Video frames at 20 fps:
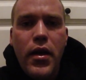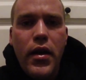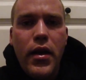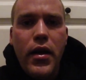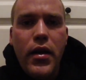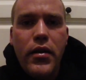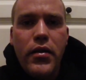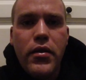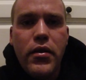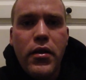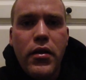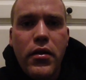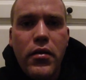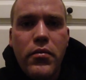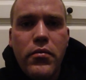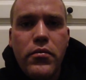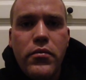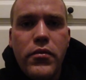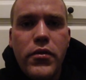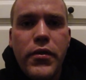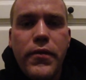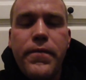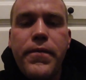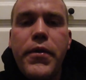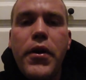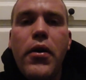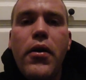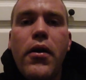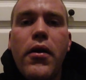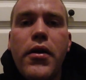And
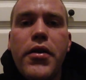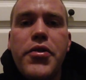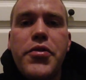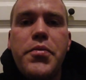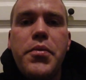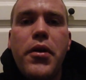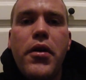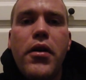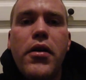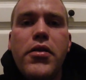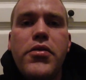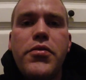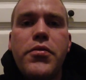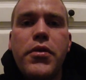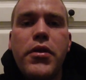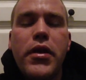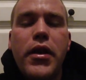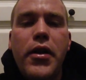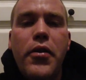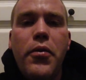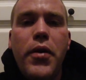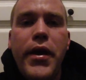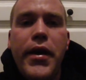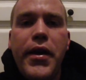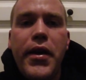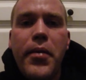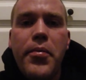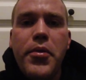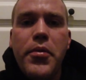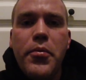the hardest parts were like
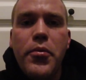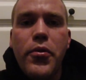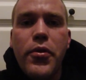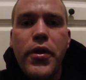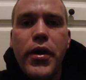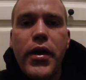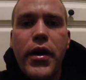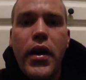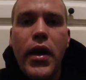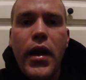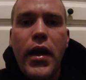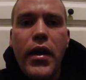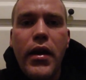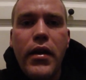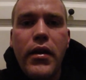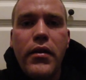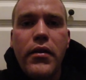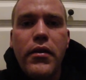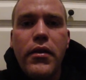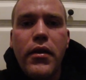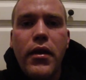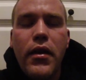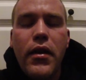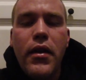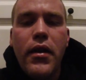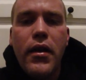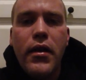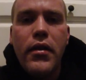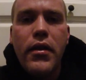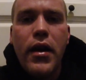waking up in the morning and
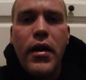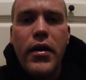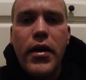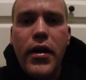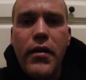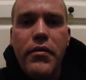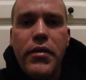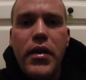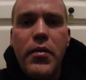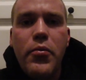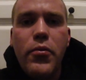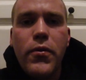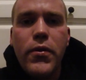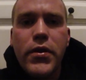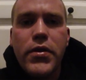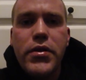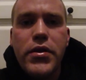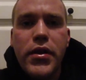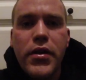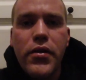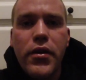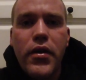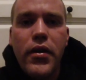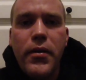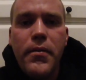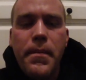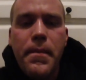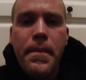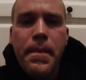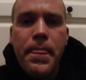not having that morning
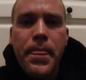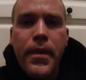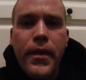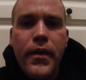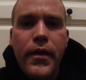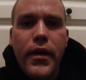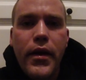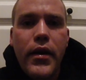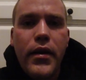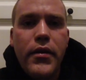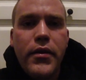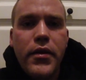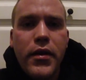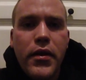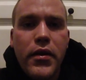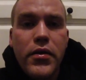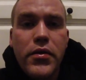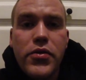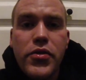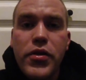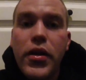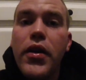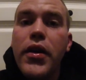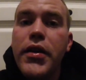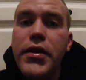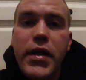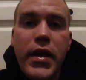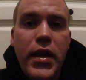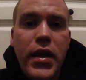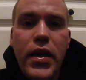cigarette, and
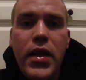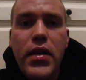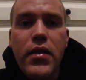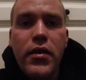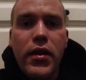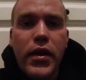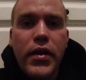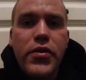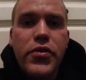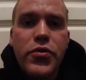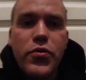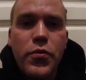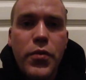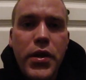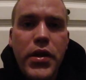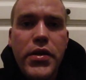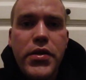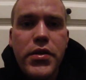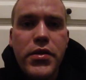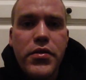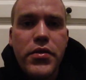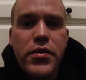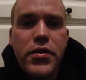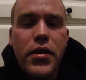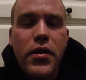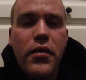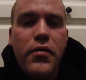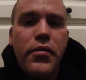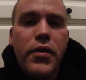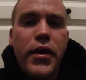started to eat like sweets and
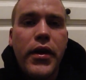stuff.